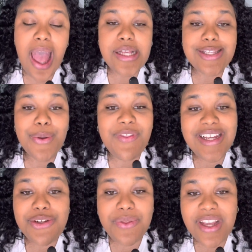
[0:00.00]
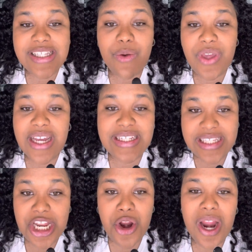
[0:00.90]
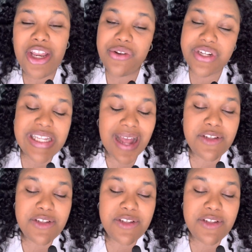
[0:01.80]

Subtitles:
So these are things that we consider, and you just have